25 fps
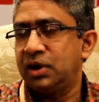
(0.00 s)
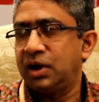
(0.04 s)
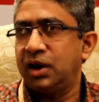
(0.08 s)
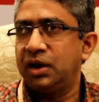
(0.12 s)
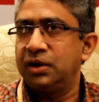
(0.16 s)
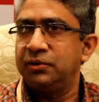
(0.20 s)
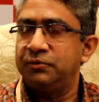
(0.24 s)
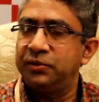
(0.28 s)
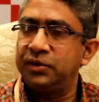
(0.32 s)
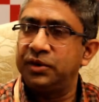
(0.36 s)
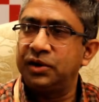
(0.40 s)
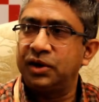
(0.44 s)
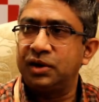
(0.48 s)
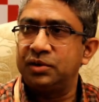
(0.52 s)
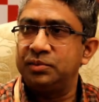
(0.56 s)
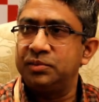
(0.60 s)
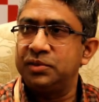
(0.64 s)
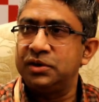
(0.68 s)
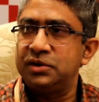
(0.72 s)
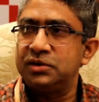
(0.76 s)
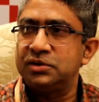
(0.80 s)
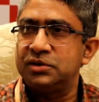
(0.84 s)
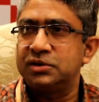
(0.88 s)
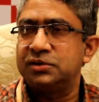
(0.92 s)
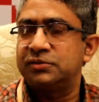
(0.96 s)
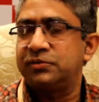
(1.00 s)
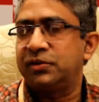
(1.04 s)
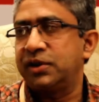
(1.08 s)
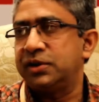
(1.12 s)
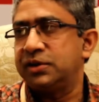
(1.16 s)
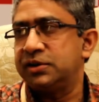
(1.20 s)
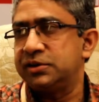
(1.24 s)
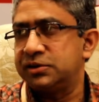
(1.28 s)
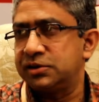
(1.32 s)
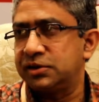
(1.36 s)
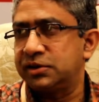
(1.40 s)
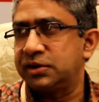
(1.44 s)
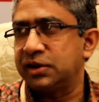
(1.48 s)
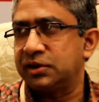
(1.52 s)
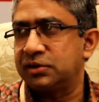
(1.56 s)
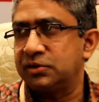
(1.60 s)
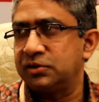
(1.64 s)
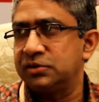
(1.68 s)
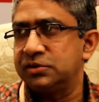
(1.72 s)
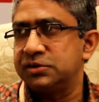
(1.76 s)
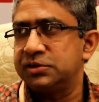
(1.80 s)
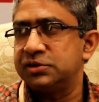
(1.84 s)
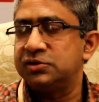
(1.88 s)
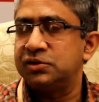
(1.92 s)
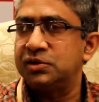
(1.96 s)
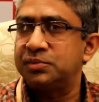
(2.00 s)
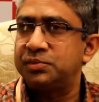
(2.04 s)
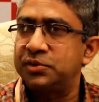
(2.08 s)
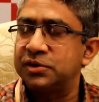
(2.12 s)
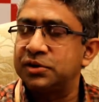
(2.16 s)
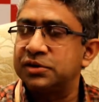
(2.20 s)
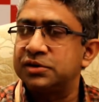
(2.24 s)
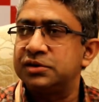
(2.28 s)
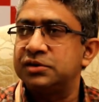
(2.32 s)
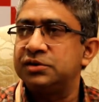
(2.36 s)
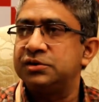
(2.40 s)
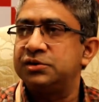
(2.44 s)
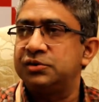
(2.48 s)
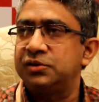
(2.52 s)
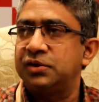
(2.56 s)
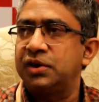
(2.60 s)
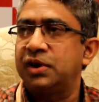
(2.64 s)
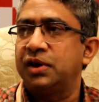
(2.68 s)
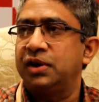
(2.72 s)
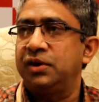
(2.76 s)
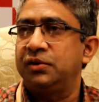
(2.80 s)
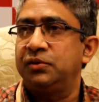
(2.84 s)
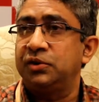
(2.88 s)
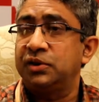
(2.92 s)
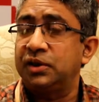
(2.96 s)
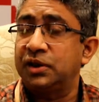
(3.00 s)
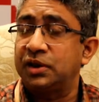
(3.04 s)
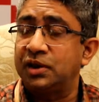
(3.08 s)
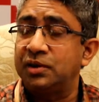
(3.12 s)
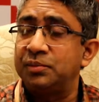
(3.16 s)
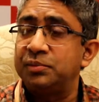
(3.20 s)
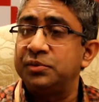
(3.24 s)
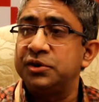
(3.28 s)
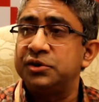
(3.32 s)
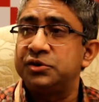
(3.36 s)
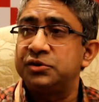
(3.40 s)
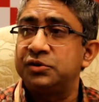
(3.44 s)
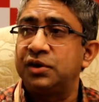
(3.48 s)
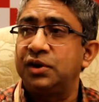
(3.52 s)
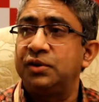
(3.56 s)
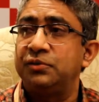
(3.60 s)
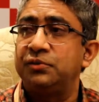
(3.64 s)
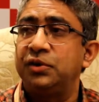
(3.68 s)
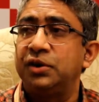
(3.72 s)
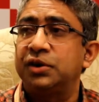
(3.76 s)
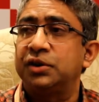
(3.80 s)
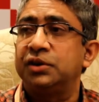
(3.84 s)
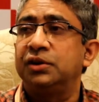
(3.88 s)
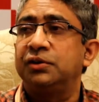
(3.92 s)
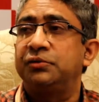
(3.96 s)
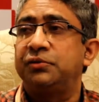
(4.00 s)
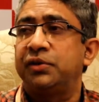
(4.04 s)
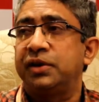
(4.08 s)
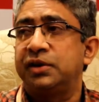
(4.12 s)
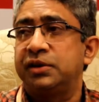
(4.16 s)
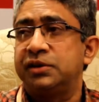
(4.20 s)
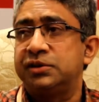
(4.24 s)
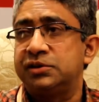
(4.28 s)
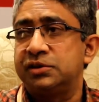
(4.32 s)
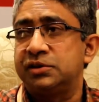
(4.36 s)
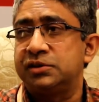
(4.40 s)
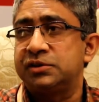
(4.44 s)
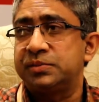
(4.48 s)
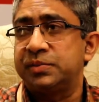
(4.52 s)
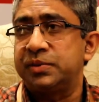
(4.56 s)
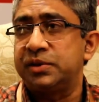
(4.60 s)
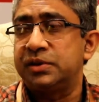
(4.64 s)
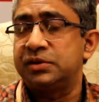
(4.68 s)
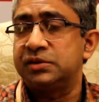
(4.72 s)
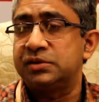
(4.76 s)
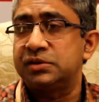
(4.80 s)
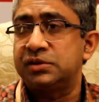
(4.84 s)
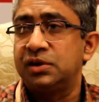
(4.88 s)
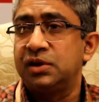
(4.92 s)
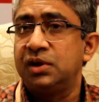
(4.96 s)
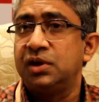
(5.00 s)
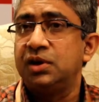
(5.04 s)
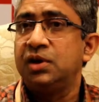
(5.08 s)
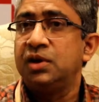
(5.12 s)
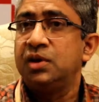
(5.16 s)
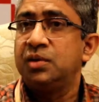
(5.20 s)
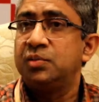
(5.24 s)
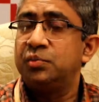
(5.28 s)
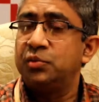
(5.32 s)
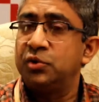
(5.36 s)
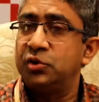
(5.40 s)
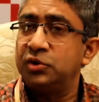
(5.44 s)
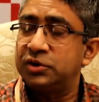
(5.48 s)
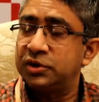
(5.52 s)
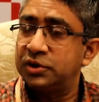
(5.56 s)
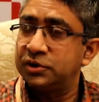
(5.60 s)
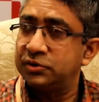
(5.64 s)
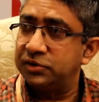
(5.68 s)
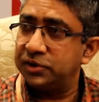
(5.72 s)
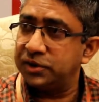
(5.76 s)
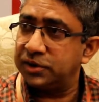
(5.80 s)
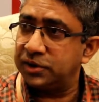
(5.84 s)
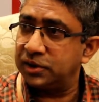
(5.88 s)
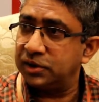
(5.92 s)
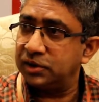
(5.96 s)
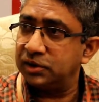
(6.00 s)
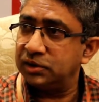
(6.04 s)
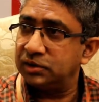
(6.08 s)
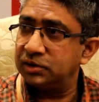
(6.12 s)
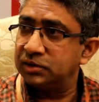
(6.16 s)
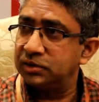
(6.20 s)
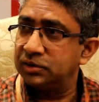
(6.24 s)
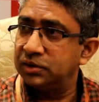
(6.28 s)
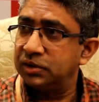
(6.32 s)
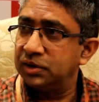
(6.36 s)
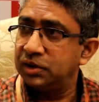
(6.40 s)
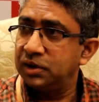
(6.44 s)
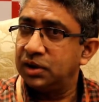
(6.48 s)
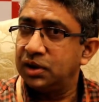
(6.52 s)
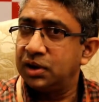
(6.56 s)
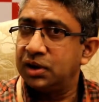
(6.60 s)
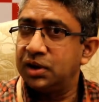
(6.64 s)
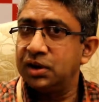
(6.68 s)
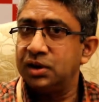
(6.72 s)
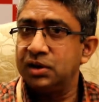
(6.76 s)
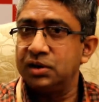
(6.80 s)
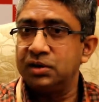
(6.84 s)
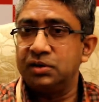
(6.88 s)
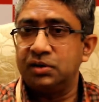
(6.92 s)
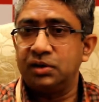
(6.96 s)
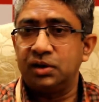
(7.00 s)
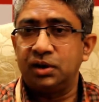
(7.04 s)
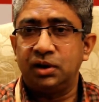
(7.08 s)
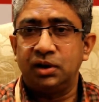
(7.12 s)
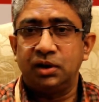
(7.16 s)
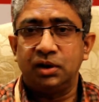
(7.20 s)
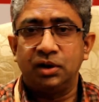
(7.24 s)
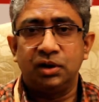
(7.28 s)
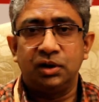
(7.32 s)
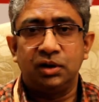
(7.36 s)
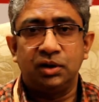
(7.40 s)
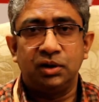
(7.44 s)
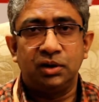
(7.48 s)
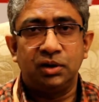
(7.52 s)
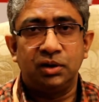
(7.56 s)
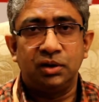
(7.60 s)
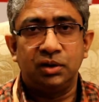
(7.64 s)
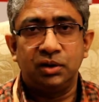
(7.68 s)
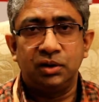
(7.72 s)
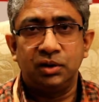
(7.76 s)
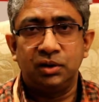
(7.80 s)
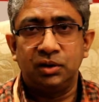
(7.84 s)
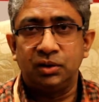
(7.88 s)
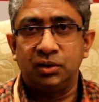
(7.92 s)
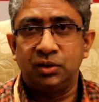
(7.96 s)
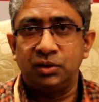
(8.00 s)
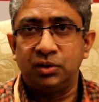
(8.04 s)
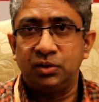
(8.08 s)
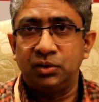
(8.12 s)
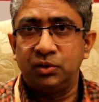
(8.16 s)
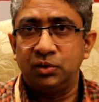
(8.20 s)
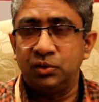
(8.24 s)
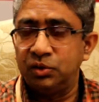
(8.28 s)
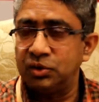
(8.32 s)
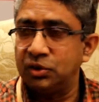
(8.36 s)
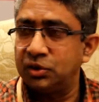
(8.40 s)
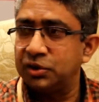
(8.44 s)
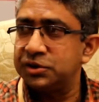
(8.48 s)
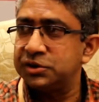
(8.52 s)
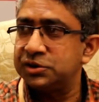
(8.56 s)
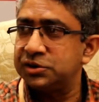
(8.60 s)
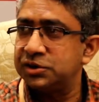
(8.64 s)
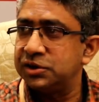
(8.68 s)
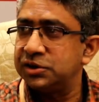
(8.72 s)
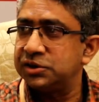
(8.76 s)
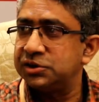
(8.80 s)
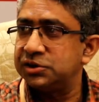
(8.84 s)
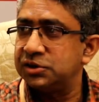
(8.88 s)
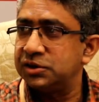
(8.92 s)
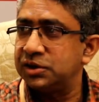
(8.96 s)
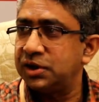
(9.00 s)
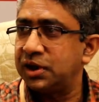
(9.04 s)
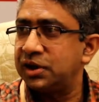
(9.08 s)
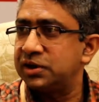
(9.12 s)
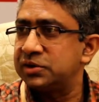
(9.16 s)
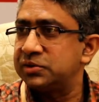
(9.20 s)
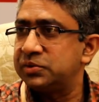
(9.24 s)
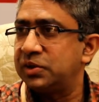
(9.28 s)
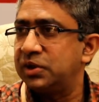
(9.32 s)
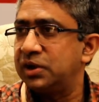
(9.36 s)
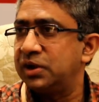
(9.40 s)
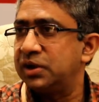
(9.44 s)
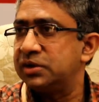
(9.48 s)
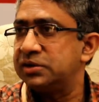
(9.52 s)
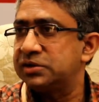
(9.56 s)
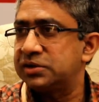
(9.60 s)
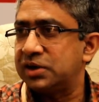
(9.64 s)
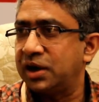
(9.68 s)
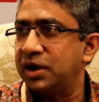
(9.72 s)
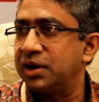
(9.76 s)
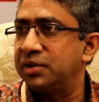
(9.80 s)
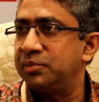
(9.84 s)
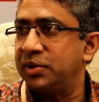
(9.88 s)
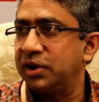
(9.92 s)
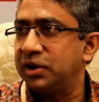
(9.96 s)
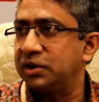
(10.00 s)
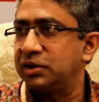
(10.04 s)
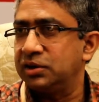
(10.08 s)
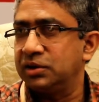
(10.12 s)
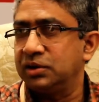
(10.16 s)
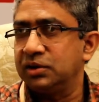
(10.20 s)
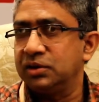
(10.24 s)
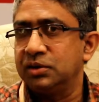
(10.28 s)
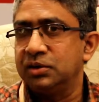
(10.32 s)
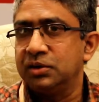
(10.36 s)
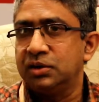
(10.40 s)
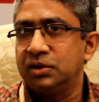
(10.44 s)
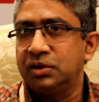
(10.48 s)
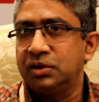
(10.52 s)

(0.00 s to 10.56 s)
And fintech means is financial technologies. The person should have, or the company should have worked in the financial space, both in retail, in loan origination, as well as iBanking,